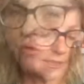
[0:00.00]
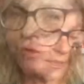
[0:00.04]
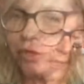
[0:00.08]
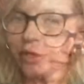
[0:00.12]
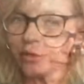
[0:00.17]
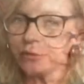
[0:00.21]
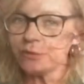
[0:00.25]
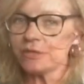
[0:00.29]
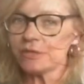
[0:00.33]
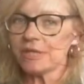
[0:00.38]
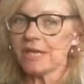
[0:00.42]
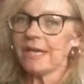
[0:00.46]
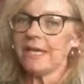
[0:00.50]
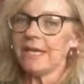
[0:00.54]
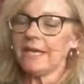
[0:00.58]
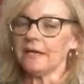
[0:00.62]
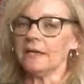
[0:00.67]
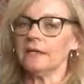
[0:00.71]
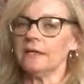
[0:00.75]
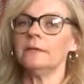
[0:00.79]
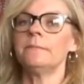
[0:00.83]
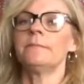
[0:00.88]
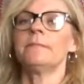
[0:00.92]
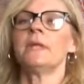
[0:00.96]
Note
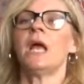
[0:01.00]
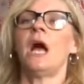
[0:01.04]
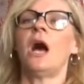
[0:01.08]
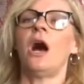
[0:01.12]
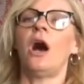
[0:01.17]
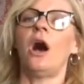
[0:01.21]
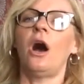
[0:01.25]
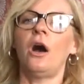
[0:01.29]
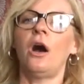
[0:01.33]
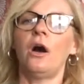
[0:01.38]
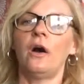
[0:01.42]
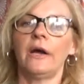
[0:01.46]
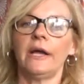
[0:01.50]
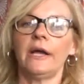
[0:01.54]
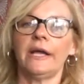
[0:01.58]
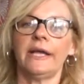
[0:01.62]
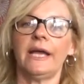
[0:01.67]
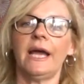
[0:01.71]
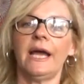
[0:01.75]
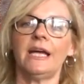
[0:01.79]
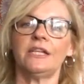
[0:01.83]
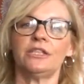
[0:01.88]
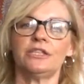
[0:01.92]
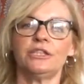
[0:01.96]
here,
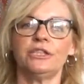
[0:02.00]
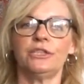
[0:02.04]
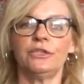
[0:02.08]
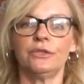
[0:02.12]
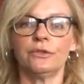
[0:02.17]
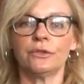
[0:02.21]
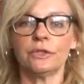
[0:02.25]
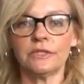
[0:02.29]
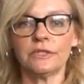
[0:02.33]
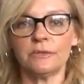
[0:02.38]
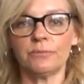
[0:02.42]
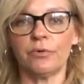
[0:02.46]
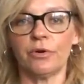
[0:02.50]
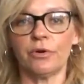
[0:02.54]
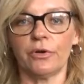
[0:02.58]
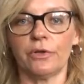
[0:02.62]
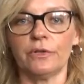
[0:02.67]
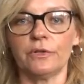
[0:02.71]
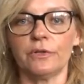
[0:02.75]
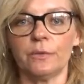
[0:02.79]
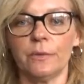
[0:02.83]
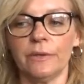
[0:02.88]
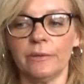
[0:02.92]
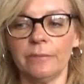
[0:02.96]
I actually took this
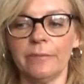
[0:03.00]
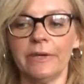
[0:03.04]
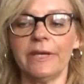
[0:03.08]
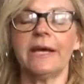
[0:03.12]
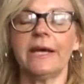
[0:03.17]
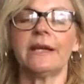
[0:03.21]
product with me,